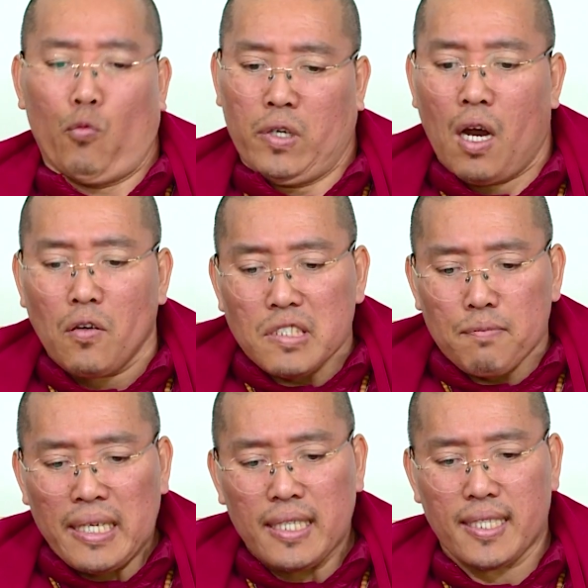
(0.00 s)
When I was
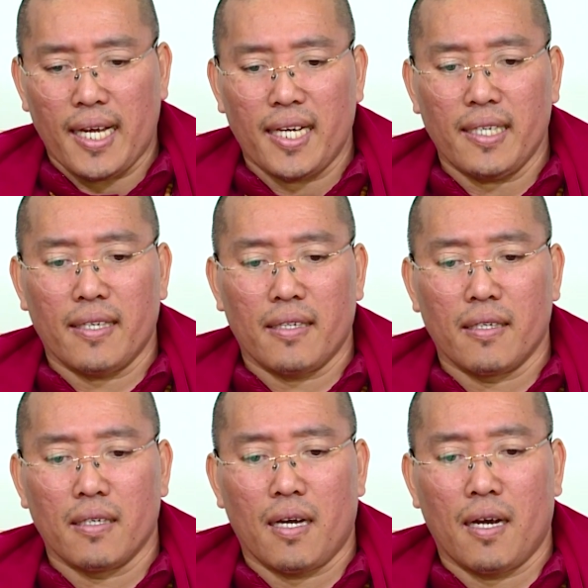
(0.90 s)

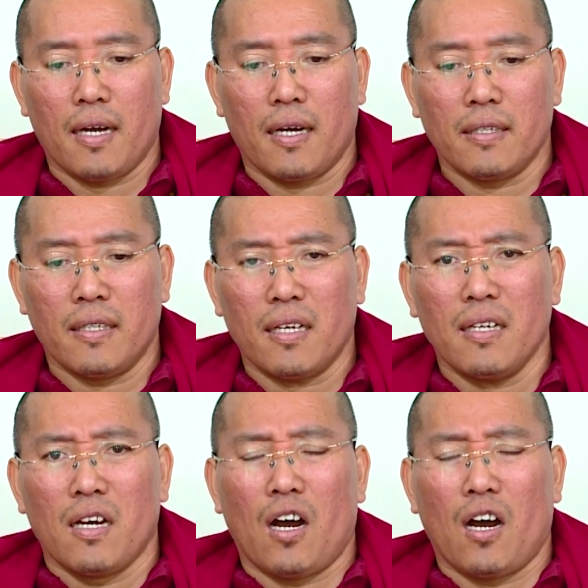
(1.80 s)
meditating, uh, you know,